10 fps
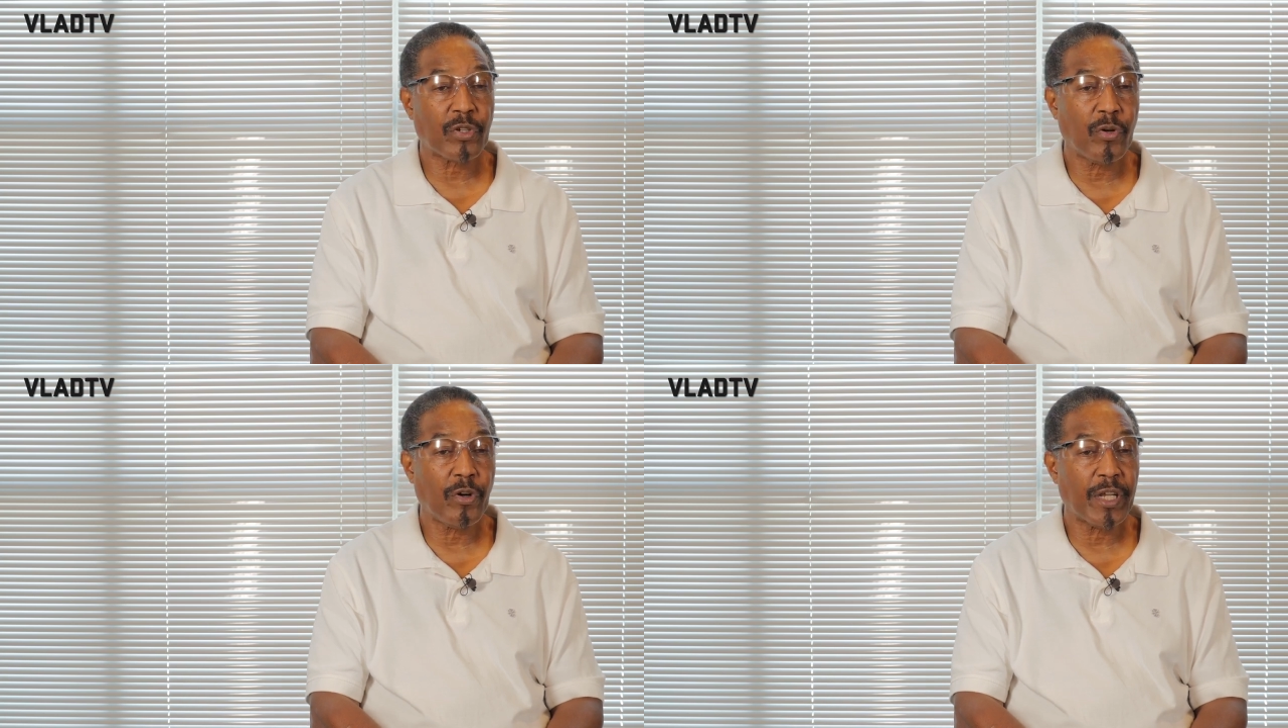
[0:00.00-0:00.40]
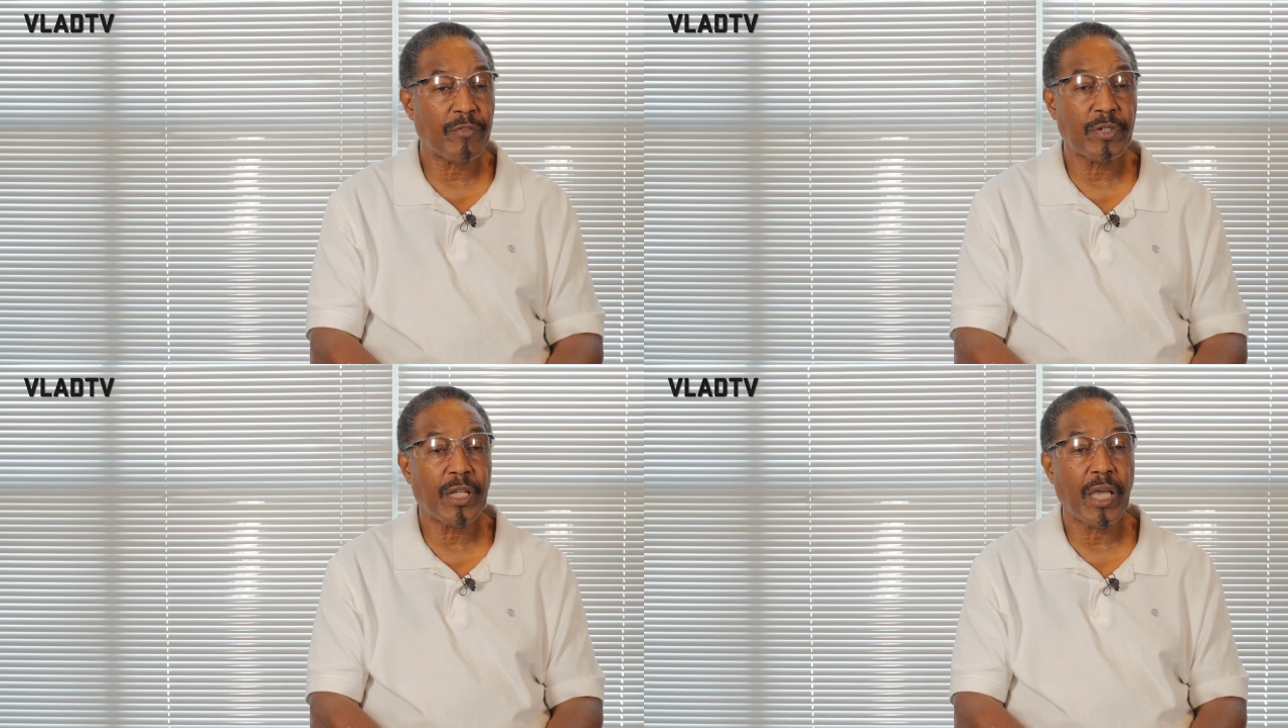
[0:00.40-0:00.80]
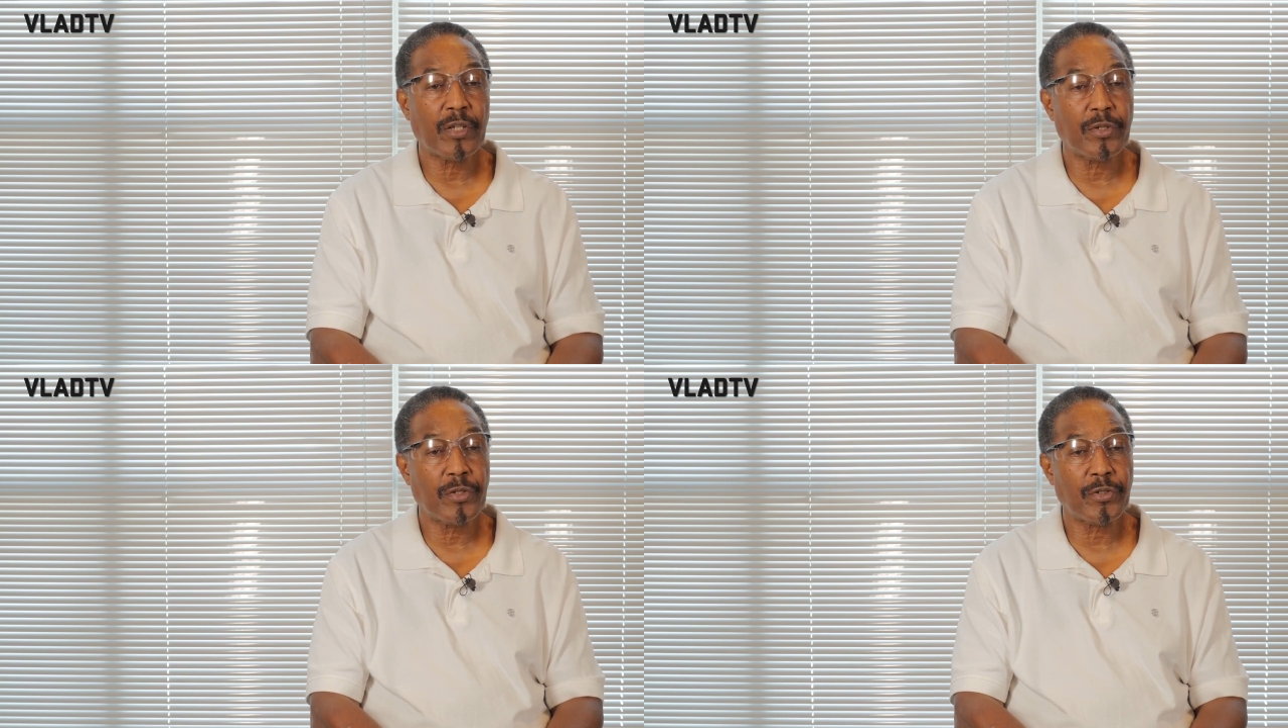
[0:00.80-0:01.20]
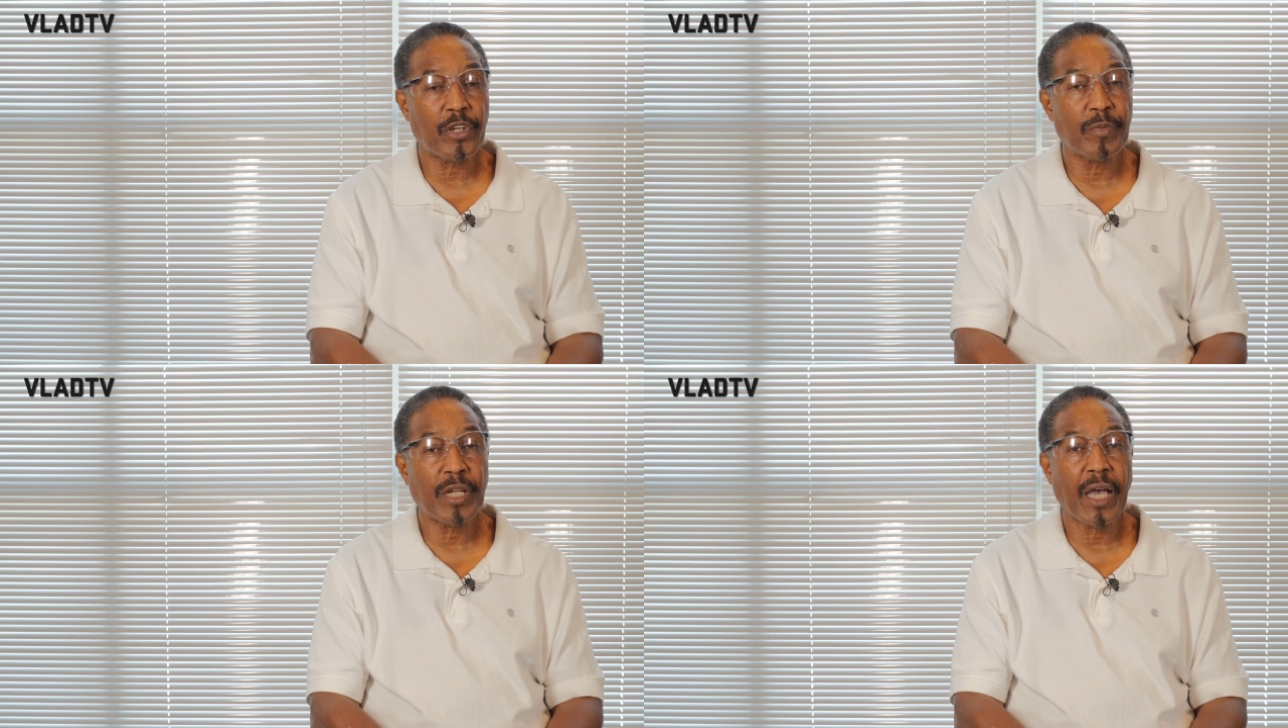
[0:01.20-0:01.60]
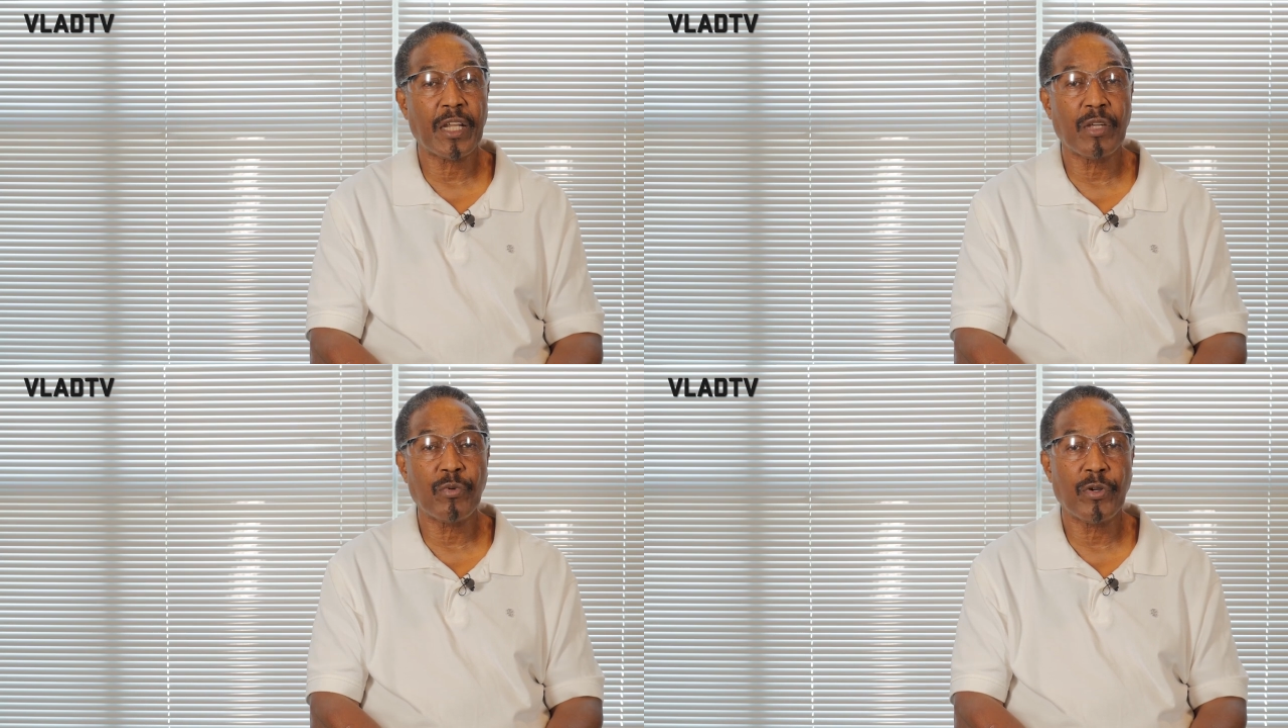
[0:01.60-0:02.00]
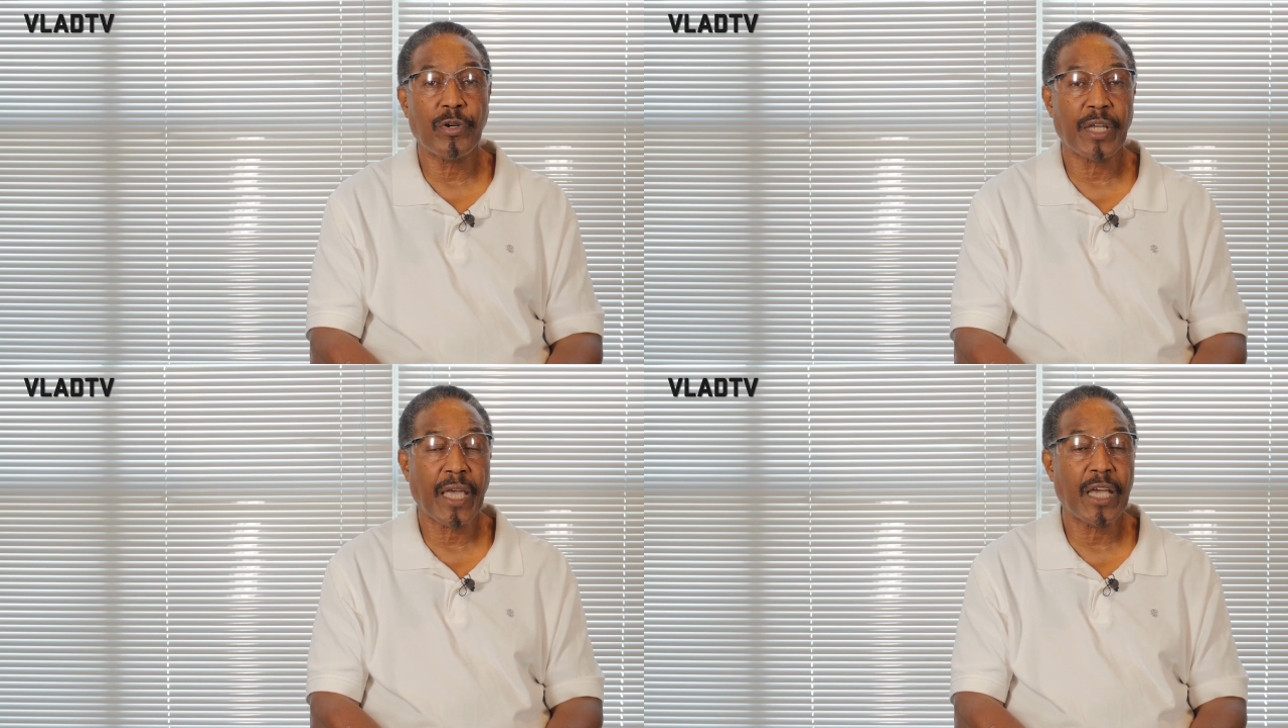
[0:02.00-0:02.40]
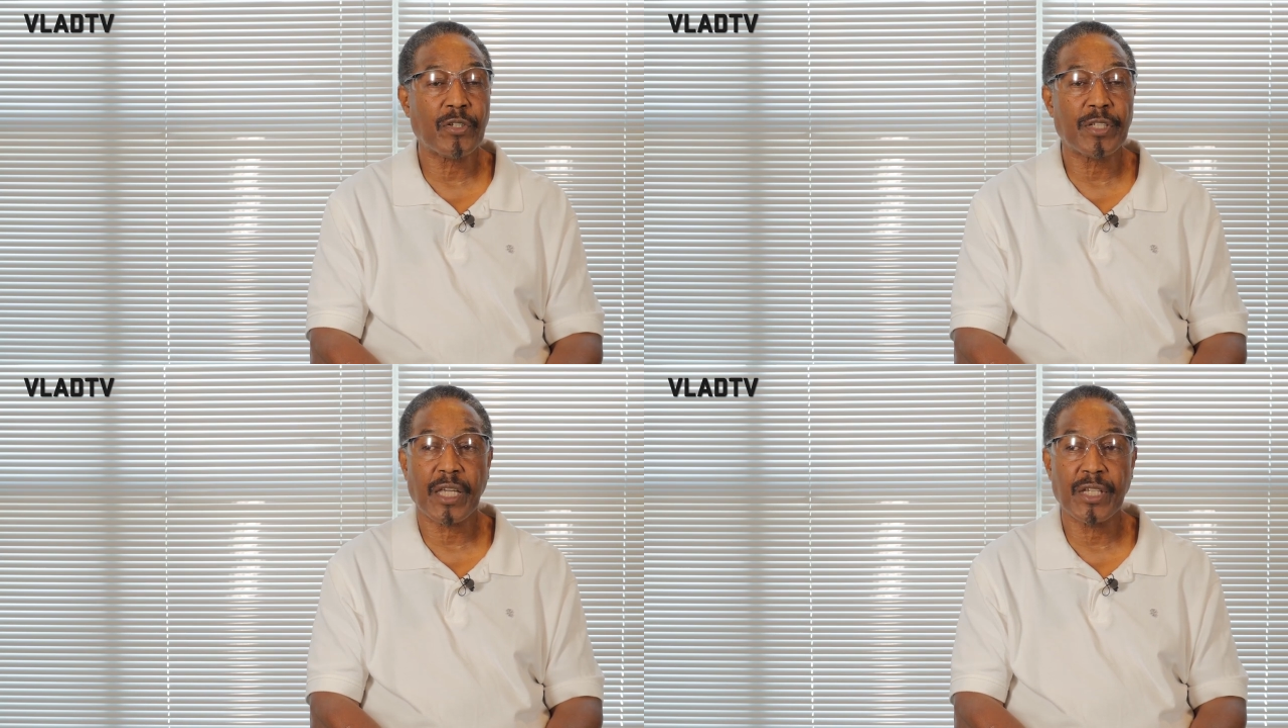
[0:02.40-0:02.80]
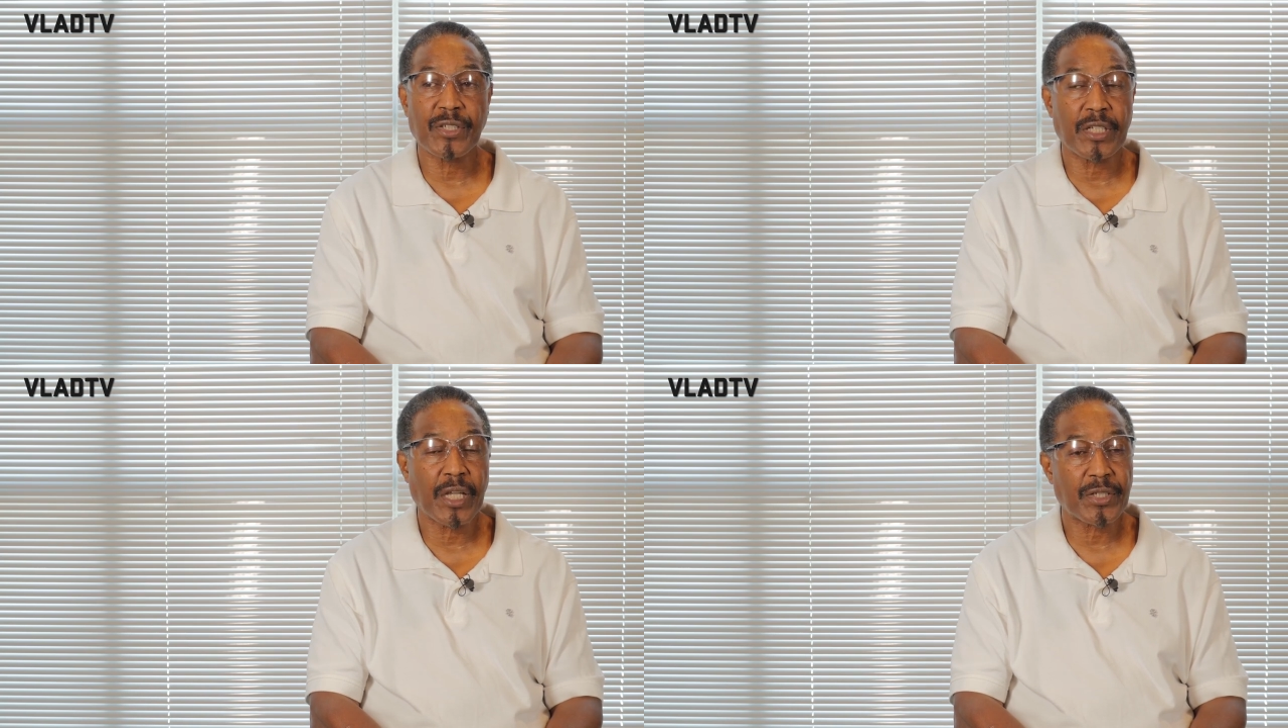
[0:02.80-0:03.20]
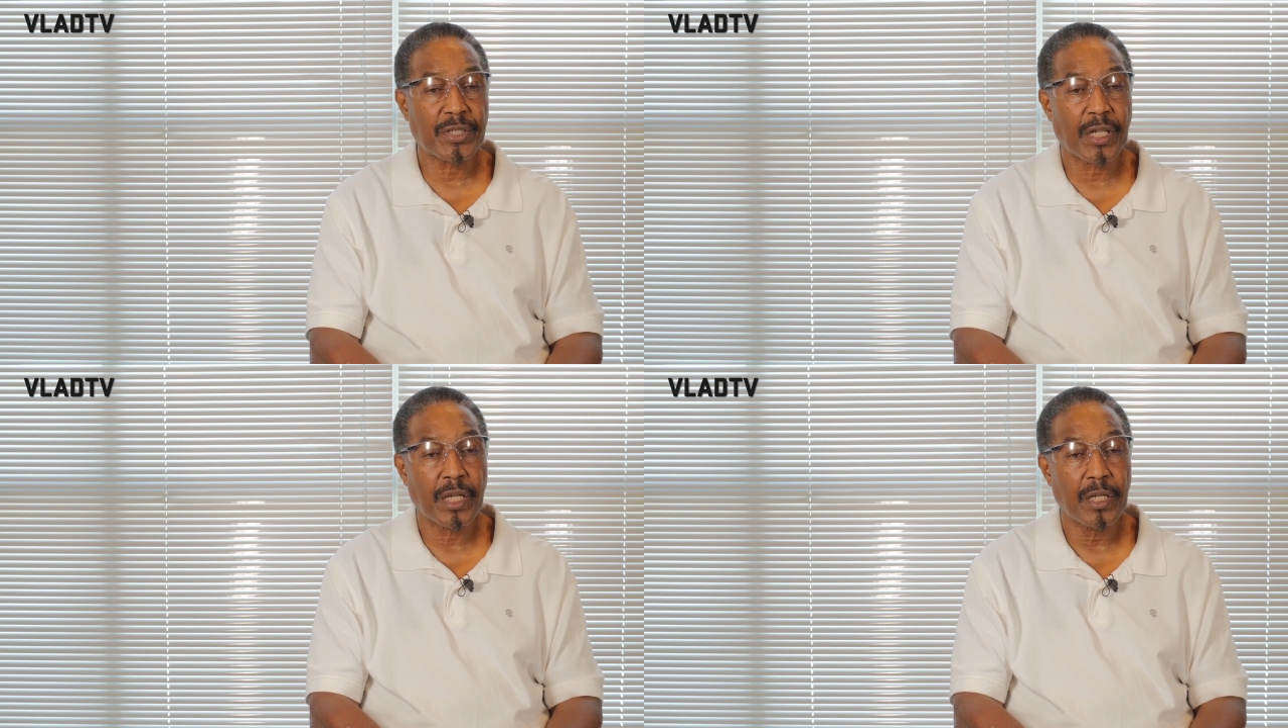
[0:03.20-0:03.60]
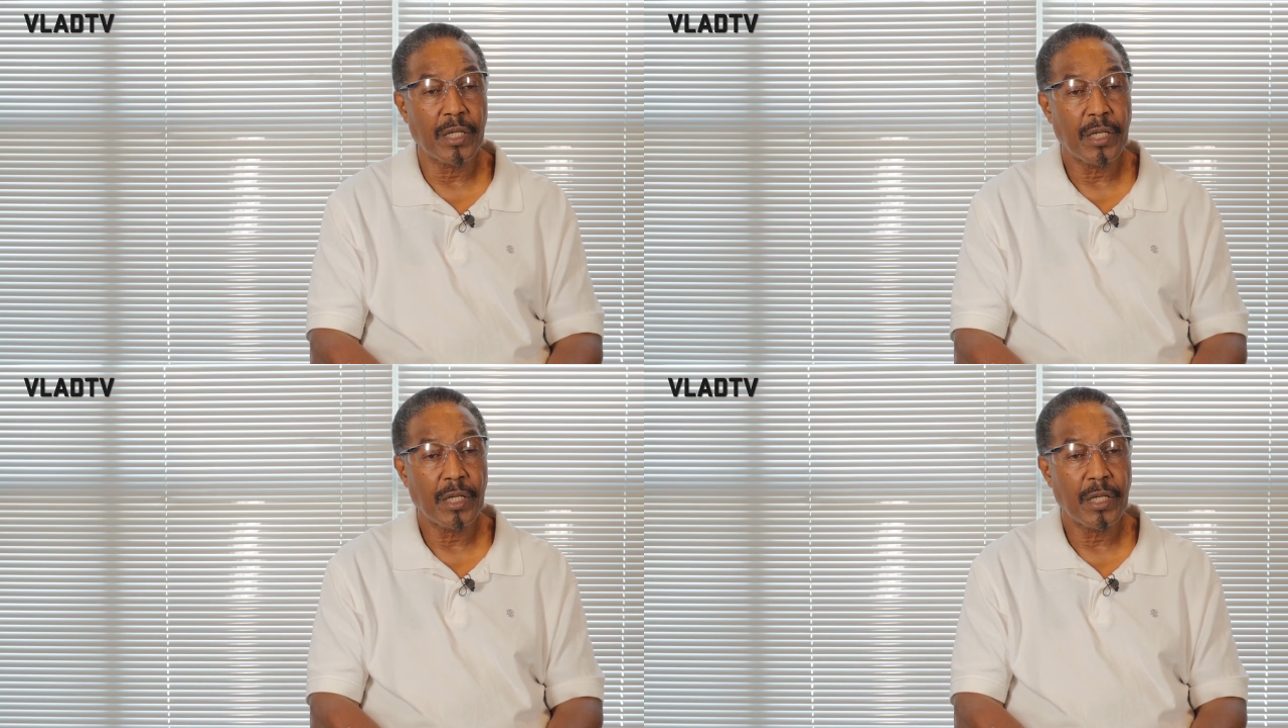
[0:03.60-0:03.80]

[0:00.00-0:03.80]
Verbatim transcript: court every day to determine how they were going to handle the case the next day.